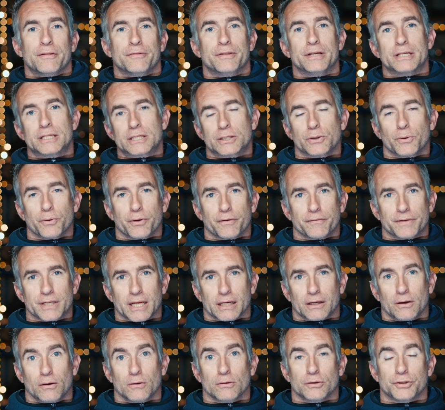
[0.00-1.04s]
this sort of
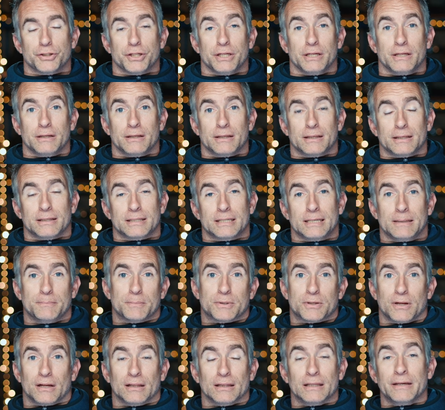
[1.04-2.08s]
technology
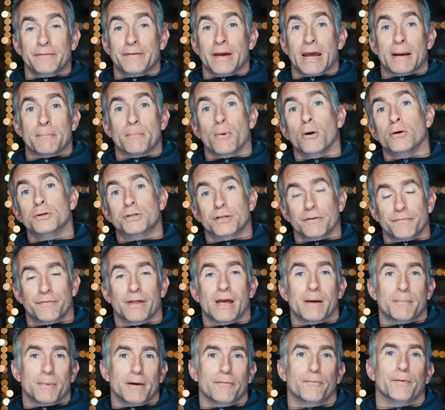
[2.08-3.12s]
seems to alleviate most of
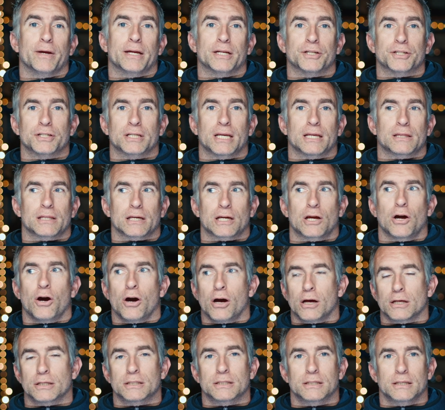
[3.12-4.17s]
them if we can just get the
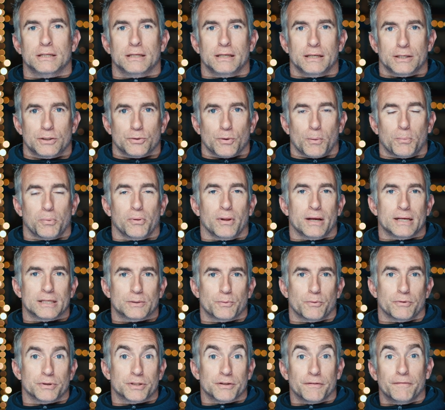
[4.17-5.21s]
cost to a
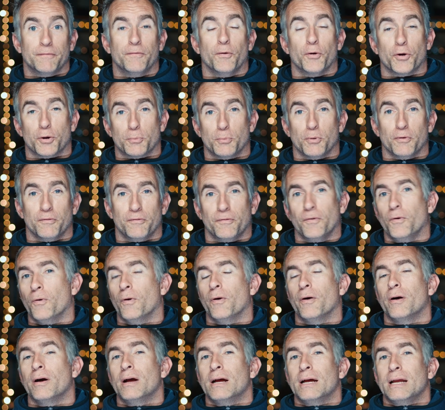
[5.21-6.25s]
place where it's affordable
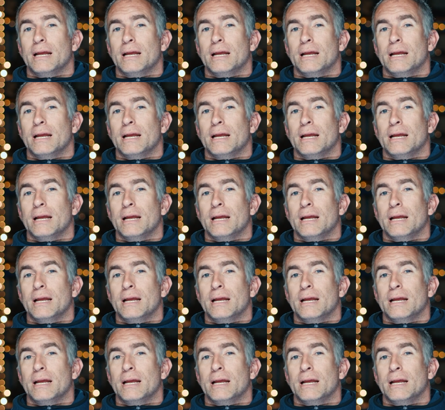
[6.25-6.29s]
for